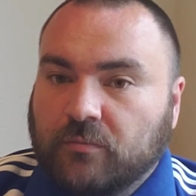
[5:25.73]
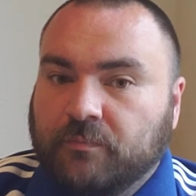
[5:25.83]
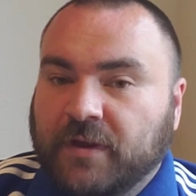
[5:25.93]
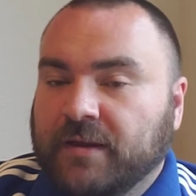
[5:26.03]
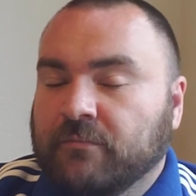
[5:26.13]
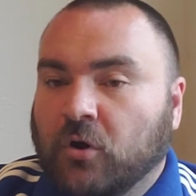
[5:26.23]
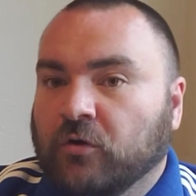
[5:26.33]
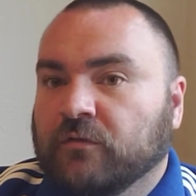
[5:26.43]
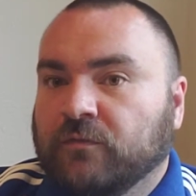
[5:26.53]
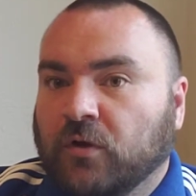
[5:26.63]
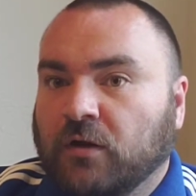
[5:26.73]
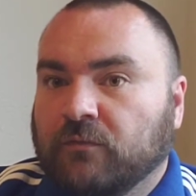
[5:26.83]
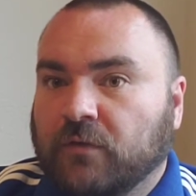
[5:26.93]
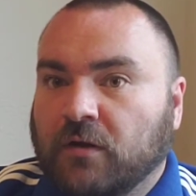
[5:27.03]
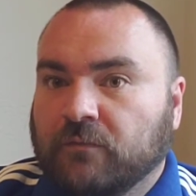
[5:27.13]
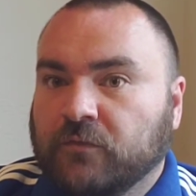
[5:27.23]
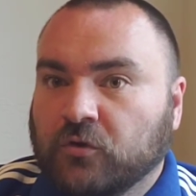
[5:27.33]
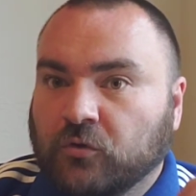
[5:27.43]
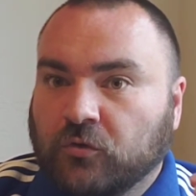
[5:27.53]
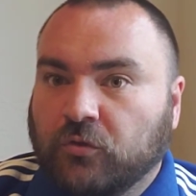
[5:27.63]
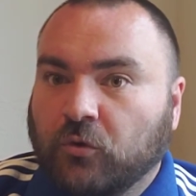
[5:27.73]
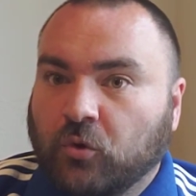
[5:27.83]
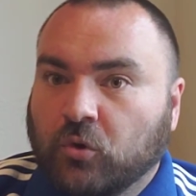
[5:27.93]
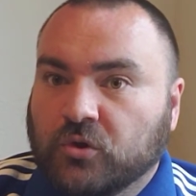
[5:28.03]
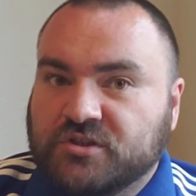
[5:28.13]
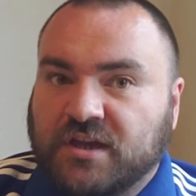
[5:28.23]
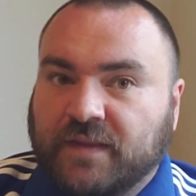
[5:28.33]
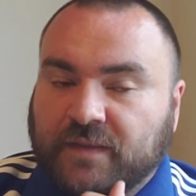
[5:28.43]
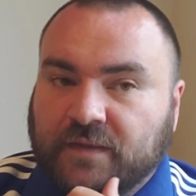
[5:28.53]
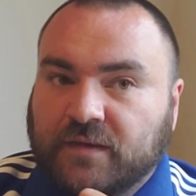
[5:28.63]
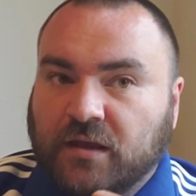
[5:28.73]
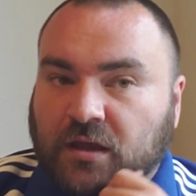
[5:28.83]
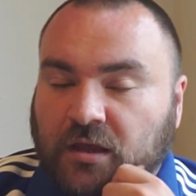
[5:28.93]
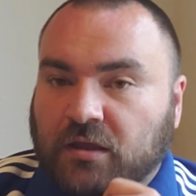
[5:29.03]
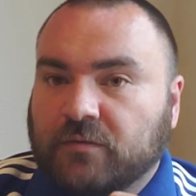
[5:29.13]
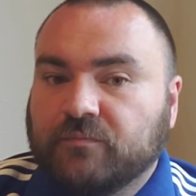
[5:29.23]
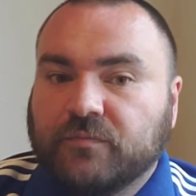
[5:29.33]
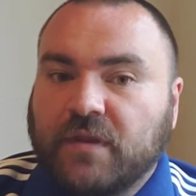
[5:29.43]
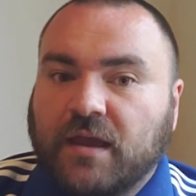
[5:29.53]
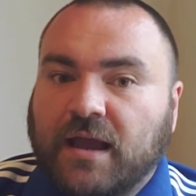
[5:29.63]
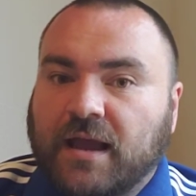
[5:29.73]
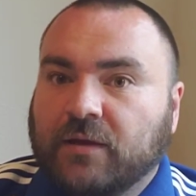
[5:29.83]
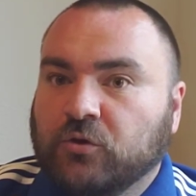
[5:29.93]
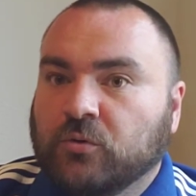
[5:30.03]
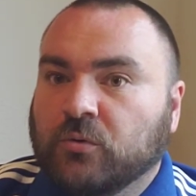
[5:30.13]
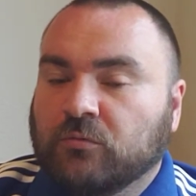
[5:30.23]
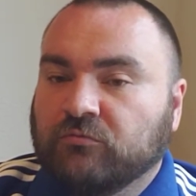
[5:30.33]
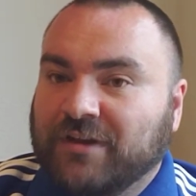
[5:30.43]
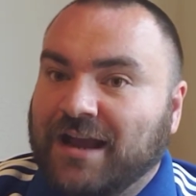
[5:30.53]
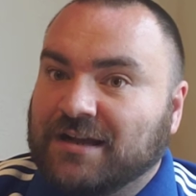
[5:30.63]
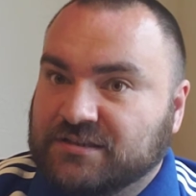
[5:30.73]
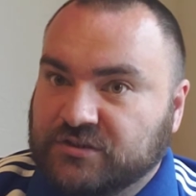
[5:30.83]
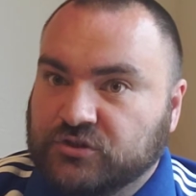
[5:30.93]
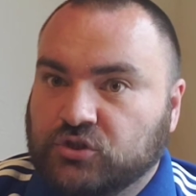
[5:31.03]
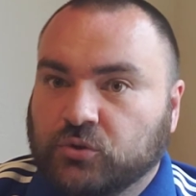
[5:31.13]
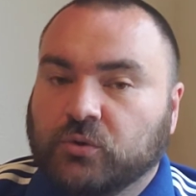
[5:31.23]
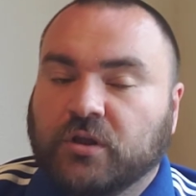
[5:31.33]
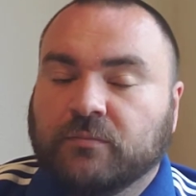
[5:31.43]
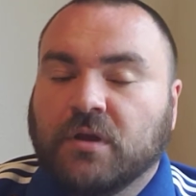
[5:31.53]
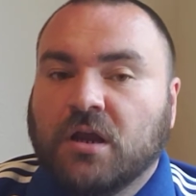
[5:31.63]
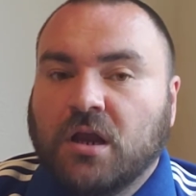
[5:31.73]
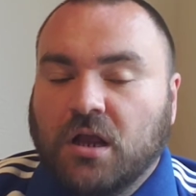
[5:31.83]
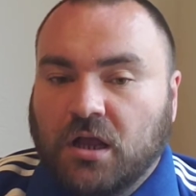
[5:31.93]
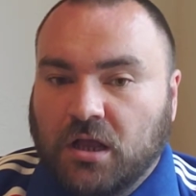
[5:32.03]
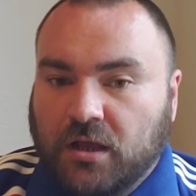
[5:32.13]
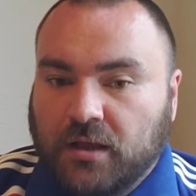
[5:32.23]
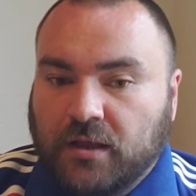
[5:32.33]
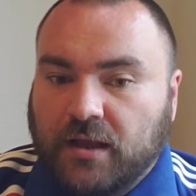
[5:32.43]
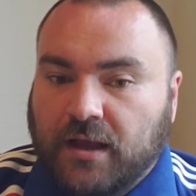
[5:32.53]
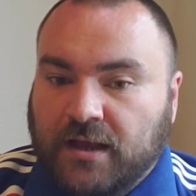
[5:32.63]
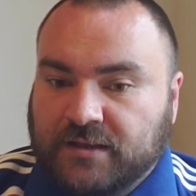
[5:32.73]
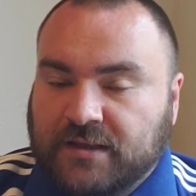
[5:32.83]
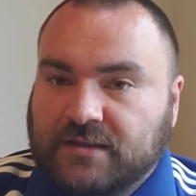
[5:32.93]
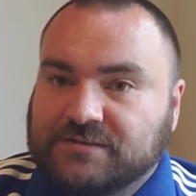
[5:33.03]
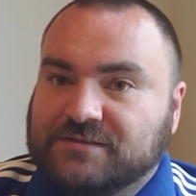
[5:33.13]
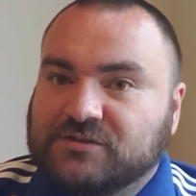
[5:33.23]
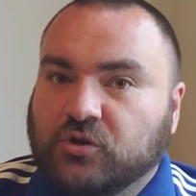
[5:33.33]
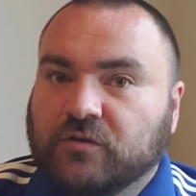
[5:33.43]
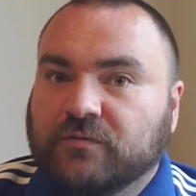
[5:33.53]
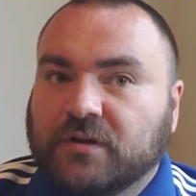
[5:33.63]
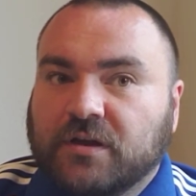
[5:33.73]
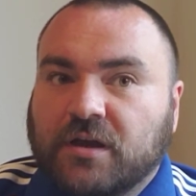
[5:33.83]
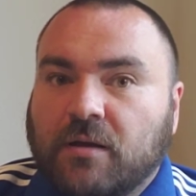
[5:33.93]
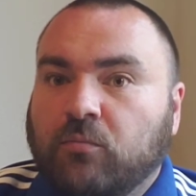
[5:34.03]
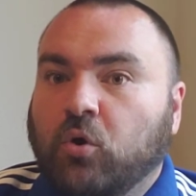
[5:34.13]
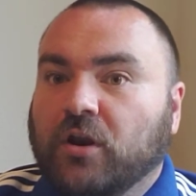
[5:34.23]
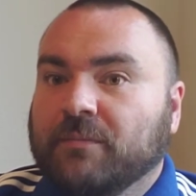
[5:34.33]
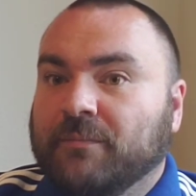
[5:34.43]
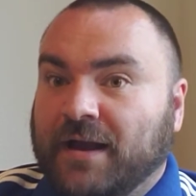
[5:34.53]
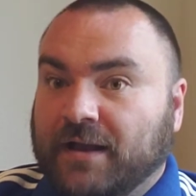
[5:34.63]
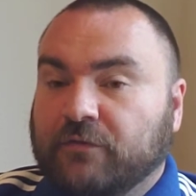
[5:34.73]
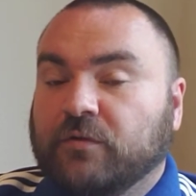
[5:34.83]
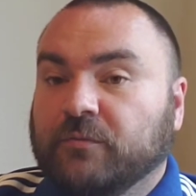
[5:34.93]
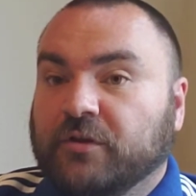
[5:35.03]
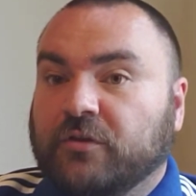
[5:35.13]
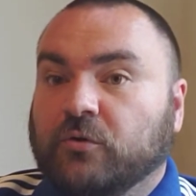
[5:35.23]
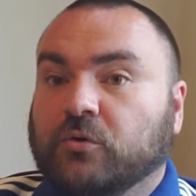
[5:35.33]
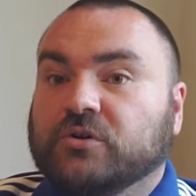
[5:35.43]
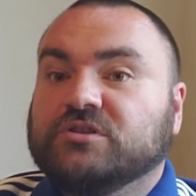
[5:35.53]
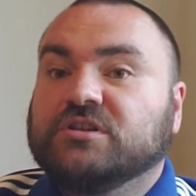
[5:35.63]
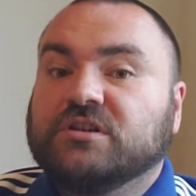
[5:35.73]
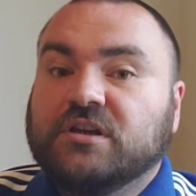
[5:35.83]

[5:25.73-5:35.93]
being mindful of your thoughts and how you're reacting to them, and sort of pulling back from the thought,